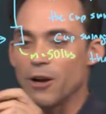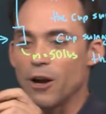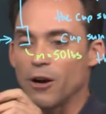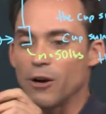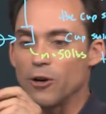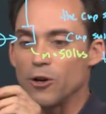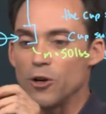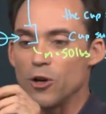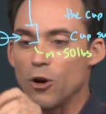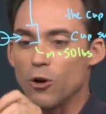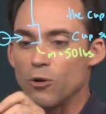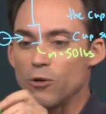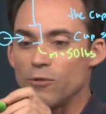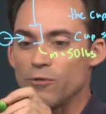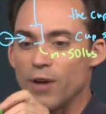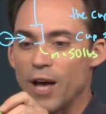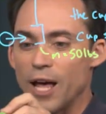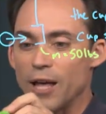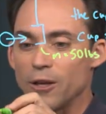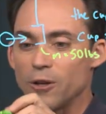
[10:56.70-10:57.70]
our known
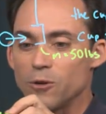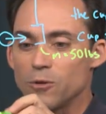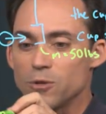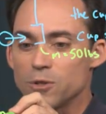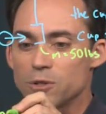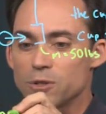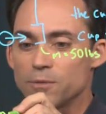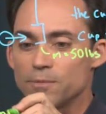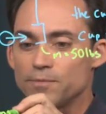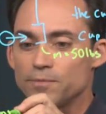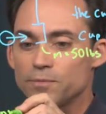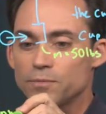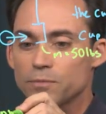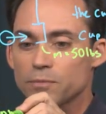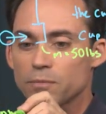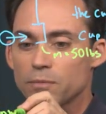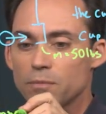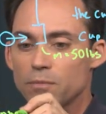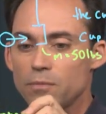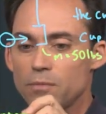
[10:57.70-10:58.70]
values.
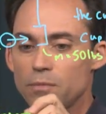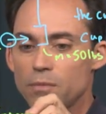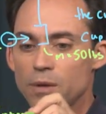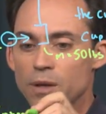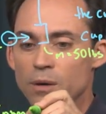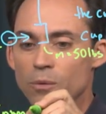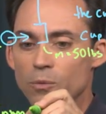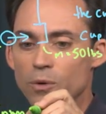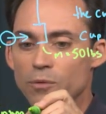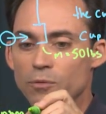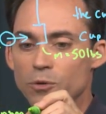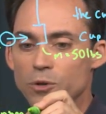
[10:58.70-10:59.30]
We've